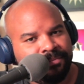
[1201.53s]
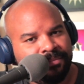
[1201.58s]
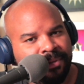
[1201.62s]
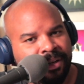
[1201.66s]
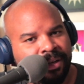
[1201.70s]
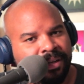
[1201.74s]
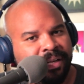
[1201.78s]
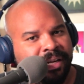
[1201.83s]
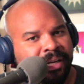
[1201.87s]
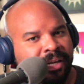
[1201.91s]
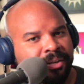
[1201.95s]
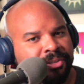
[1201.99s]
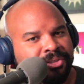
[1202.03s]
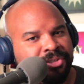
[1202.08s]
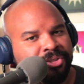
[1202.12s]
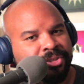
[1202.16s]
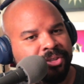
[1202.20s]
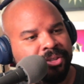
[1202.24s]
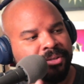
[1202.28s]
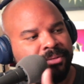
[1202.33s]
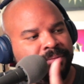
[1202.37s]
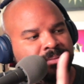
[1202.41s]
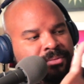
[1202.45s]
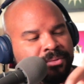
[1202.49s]
on
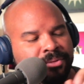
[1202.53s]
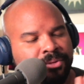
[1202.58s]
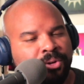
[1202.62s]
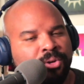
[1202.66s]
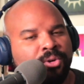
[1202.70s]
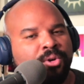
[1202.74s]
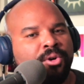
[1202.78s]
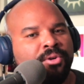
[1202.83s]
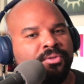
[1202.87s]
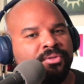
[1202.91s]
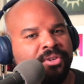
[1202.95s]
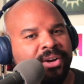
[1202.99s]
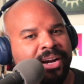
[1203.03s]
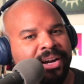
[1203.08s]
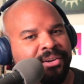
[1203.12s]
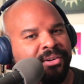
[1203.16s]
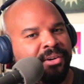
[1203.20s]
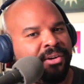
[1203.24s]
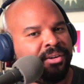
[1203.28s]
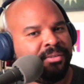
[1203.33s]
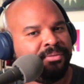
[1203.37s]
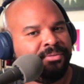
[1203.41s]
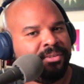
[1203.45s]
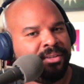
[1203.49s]
HeyArcher or over at
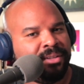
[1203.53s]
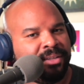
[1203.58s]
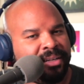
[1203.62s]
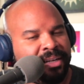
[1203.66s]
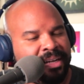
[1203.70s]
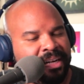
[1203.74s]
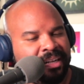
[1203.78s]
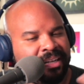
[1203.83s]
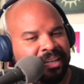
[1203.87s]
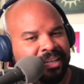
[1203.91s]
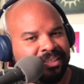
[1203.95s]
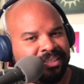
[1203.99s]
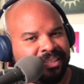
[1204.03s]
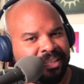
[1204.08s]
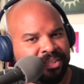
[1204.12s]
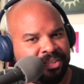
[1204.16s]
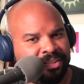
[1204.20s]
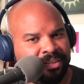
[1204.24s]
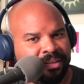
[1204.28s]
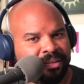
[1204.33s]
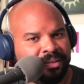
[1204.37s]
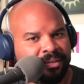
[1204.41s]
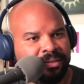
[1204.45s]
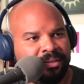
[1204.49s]
Nerd Affiliated, because
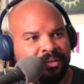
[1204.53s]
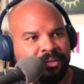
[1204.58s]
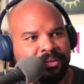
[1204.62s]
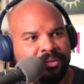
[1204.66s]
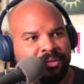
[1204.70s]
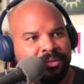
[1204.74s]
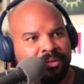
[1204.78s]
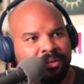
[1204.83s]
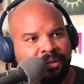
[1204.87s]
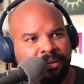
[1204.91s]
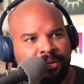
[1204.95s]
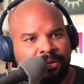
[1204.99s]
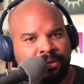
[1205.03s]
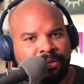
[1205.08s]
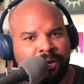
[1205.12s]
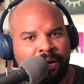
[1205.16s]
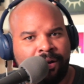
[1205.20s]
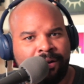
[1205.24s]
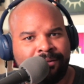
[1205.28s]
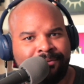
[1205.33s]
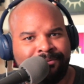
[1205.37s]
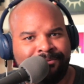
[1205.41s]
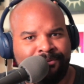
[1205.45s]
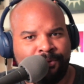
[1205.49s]
that's a
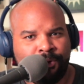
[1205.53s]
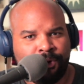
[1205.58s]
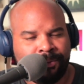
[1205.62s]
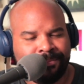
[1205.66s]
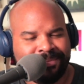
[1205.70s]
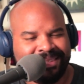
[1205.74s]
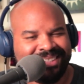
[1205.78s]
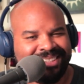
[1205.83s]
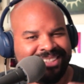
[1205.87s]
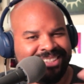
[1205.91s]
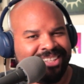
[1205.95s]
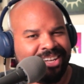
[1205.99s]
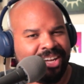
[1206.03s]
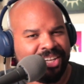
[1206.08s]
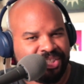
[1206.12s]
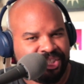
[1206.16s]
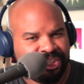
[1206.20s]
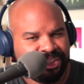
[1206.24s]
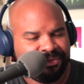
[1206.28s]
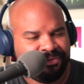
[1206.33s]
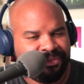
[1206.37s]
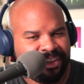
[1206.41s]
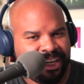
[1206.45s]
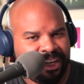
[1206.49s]
long-form
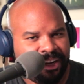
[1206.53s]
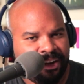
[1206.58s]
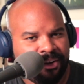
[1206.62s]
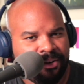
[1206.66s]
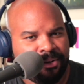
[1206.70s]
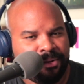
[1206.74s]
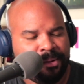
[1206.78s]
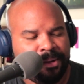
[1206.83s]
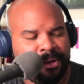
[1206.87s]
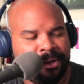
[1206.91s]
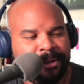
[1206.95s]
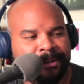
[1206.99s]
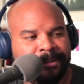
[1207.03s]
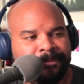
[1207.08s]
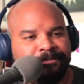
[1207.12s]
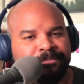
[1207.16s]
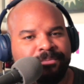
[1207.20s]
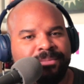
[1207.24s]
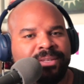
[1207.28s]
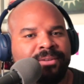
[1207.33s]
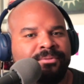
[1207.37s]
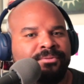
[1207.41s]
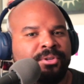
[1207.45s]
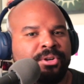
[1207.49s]
discussion video
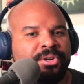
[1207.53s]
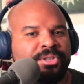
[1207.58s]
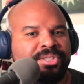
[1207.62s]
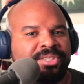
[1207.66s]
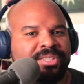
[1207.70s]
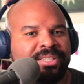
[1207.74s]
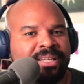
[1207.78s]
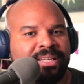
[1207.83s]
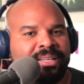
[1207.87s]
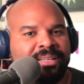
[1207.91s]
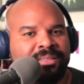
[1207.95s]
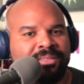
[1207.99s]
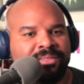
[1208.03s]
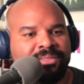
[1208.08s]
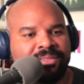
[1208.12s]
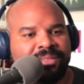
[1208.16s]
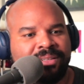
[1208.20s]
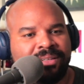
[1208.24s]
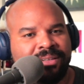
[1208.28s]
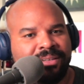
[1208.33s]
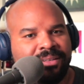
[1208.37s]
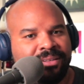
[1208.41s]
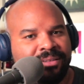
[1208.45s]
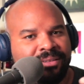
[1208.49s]
versus
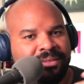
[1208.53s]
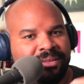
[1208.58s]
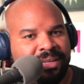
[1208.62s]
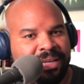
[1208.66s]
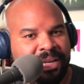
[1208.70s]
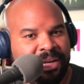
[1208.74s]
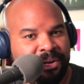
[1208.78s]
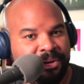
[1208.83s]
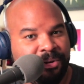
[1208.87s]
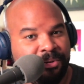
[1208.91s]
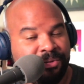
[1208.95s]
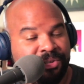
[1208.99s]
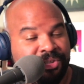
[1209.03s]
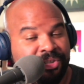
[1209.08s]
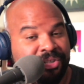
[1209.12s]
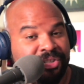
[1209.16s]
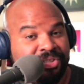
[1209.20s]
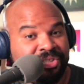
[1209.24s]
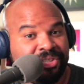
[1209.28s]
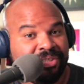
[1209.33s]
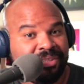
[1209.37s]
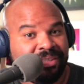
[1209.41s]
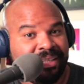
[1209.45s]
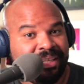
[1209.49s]
here,
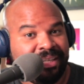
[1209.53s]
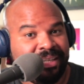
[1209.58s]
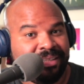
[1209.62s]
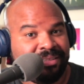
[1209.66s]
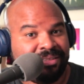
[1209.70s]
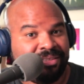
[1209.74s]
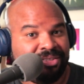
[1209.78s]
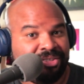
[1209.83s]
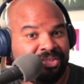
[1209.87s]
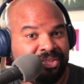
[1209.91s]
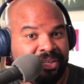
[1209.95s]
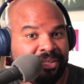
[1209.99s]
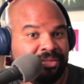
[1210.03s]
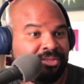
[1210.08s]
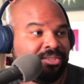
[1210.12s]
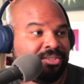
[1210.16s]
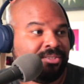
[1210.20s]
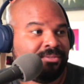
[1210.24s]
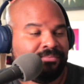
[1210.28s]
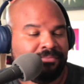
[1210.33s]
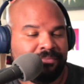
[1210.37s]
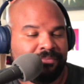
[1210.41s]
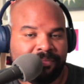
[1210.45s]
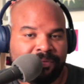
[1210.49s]
traditionally, it's
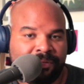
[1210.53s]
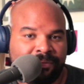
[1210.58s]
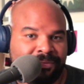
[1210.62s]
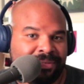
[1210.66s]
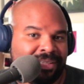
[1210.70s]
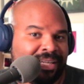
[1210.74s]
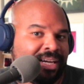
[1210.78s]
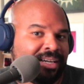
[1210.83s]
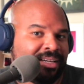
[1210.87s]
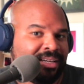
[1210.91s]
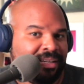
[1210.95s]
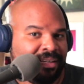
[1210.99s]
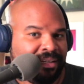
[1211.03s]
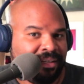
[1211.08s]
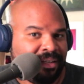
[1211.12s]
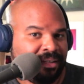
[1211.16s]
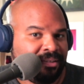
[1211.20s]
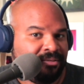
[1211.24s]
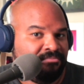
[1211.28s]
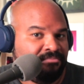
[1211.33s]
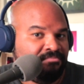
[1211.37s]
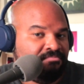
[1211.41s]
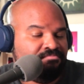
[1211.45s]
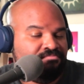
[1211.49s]
just vlogging
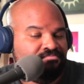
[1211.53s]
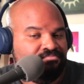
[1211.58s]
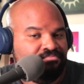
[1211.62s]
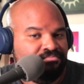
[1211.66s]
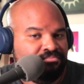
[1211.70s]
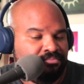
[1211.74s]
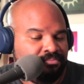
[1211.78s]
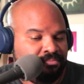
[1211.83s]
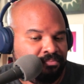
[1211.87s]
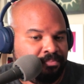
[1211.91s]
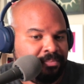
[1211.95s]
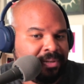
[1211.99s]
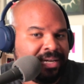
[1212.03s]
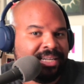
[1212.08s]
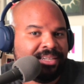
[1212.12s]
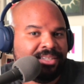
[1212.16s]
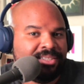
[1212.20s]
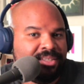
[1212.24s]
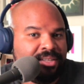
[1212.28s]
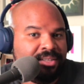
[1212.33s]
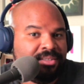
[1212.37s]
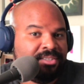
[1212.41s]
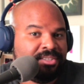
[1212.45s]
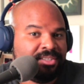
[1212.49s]
and
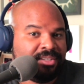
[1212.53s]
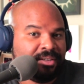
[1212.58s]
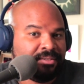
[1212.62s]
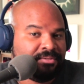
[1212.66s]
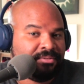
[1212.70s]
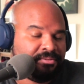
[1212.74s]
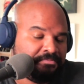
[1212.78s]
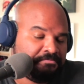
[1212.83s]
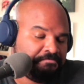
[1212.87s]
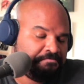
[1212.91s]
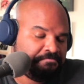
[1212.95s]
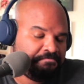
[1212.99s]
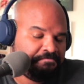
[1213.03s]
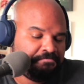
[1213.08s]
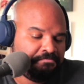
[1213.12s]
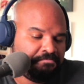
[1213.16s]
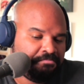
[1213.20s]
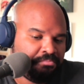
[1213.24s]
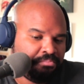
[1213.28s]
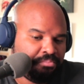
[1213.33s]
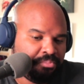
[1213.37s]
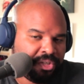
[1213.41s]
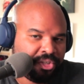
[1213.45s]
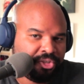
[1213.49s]
behind-the-scenes stuff.
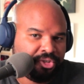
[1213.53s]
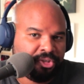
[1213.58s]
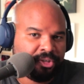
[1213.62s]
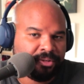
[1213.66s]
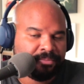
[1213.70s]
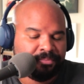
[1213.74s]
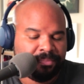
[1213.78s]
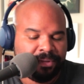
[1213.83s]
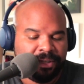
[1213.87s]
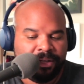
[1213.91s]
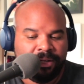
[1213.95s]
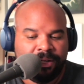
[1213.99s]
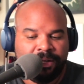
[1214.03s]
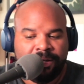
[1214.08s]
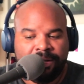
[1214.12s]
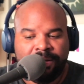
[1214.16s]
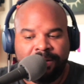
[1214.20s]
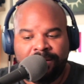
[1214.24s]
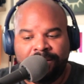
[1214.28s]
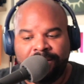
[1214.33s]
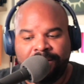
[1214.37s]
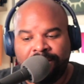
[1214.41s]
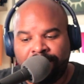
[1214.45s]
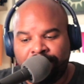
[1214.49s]
Not sure.
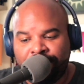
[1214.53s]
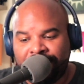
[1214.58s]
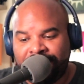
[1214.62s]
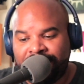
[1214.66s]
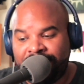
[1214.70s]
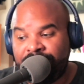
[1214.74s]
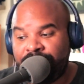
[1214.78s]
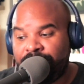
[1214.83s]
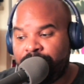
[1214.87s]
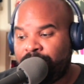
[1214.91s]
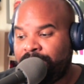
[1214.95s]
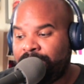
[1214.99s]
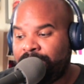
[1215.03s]
But either